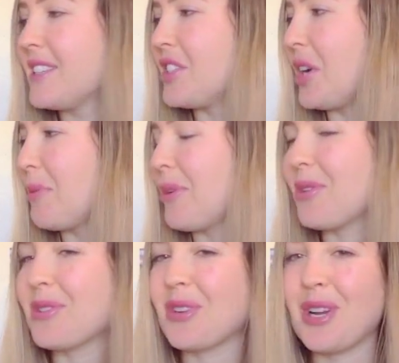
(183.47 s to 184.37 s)
Sorry about
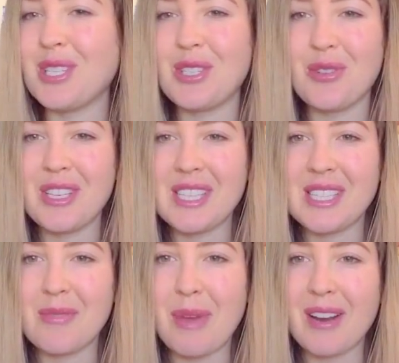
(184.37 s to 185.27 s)
those crunch noises
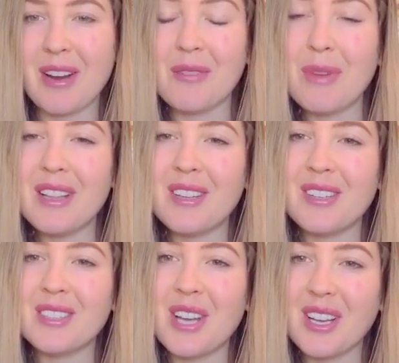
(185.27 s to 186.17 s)
in the background. My
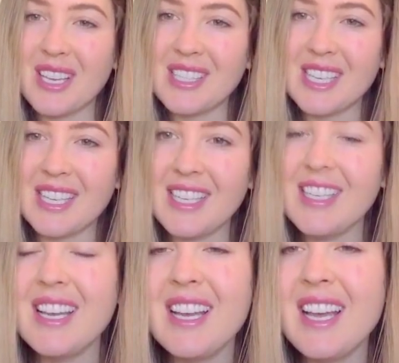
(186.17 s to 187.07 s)
little doggy's
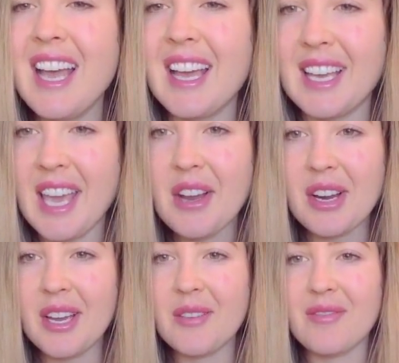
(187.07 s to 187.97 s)
eating a
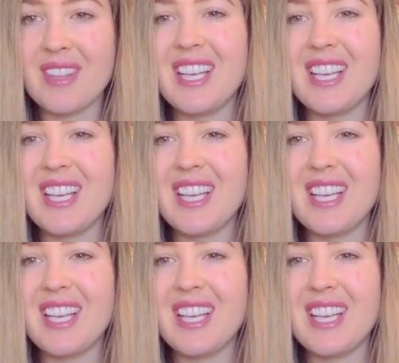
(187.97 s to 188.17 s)
carrot.